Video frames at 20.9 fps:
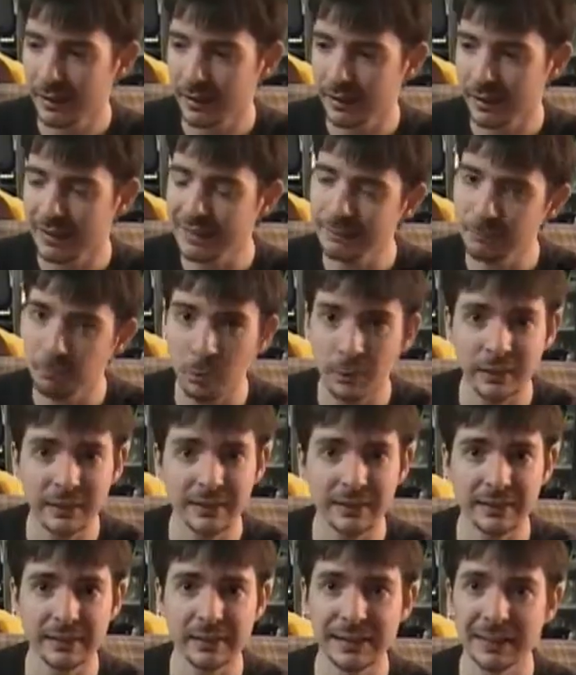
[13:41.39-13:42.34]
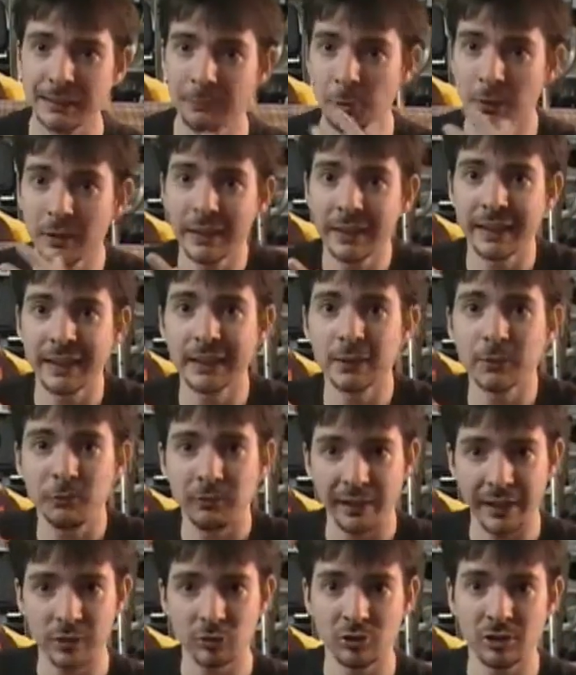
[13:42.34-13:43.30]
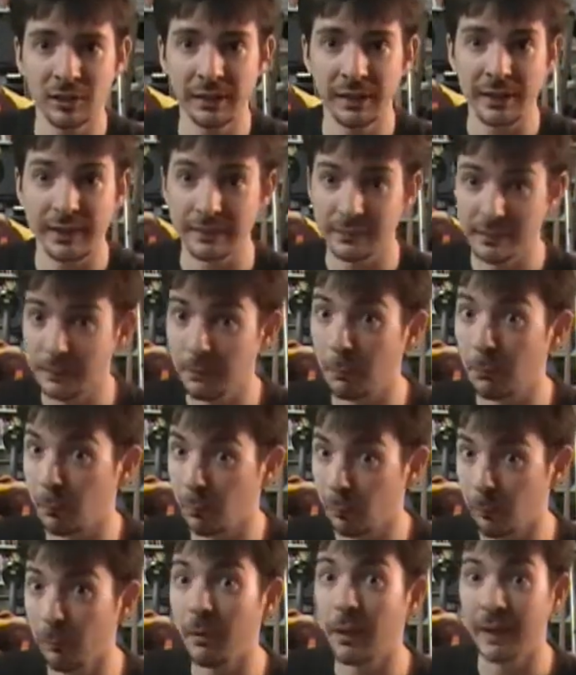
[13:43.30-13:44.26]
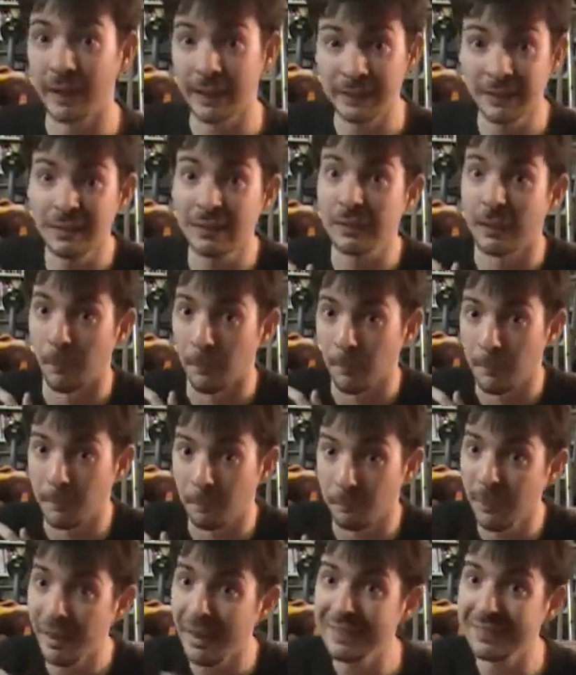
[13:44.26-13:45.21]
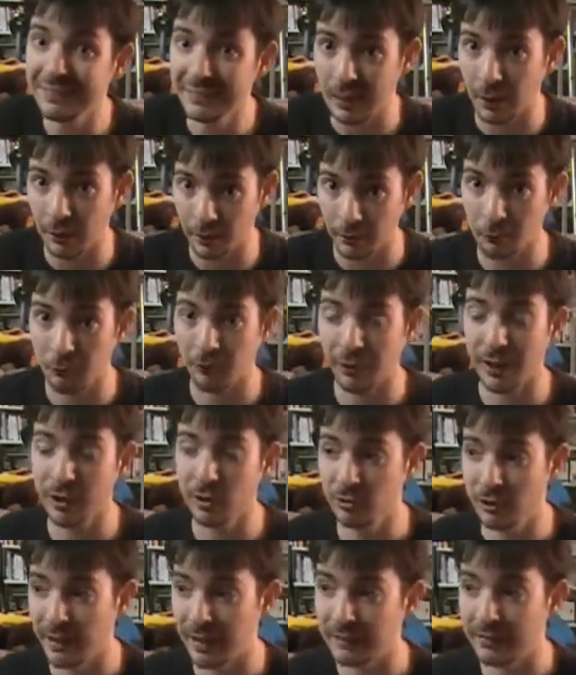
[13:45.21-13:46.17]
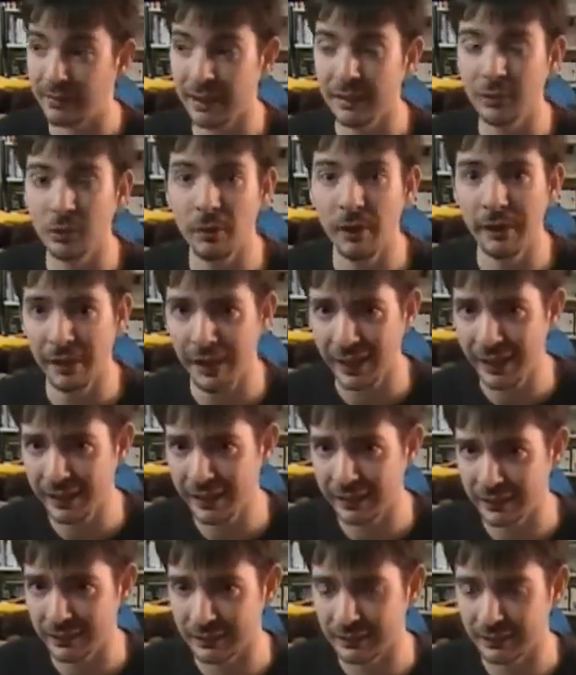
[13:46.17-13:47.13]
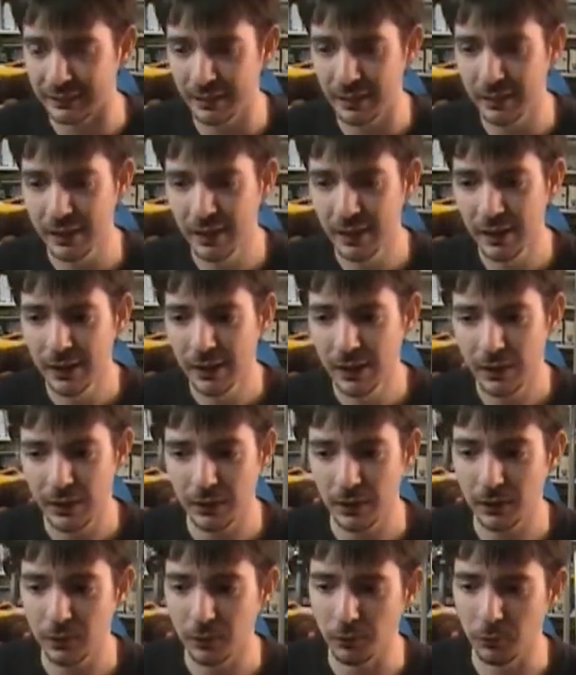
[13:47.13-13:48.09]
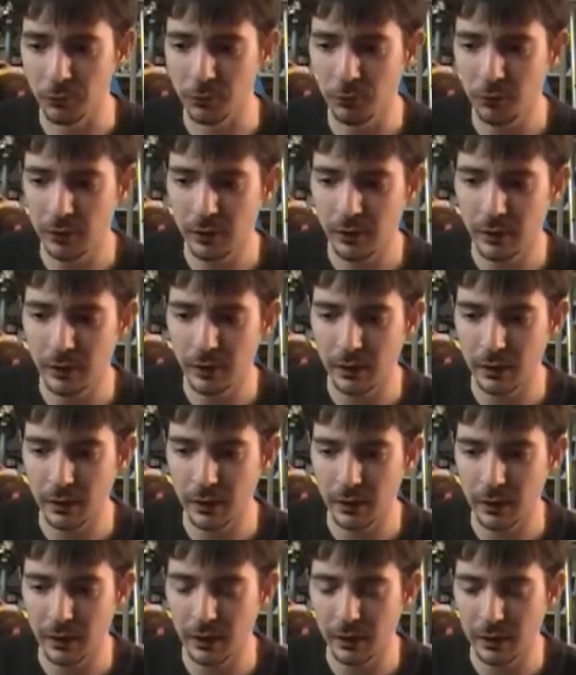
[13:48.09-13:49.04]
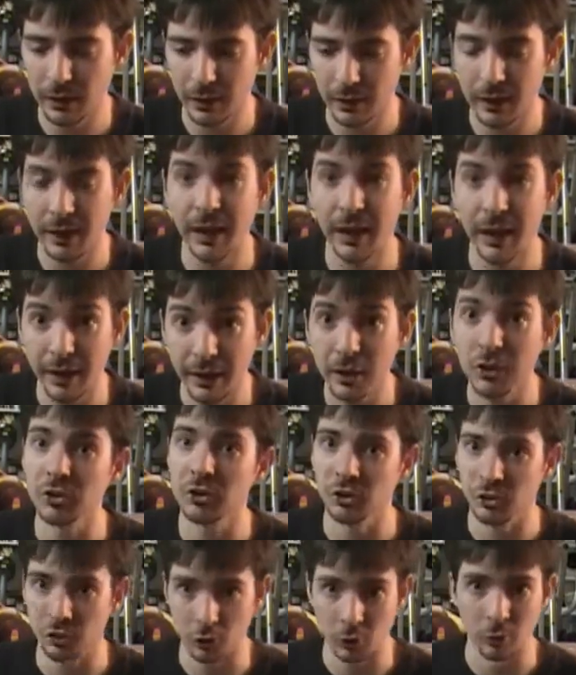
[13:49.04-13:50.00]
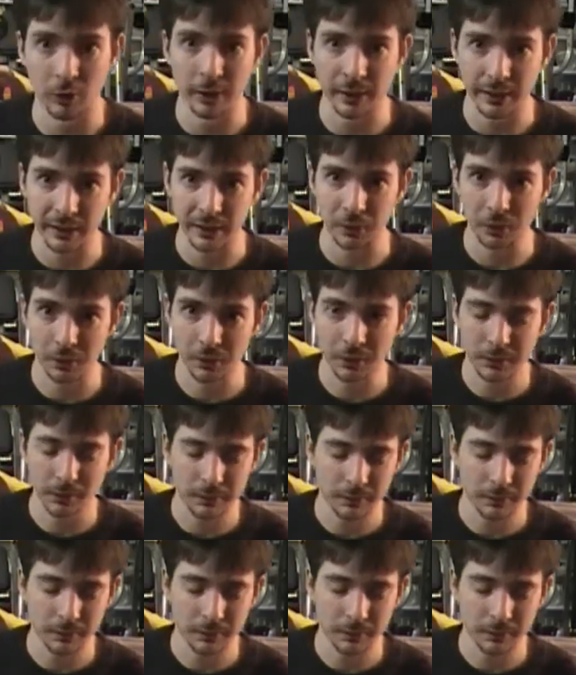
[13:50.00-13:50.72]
He's putting he's putting his franchise at his best-selling franchise into the hands of a higher studio.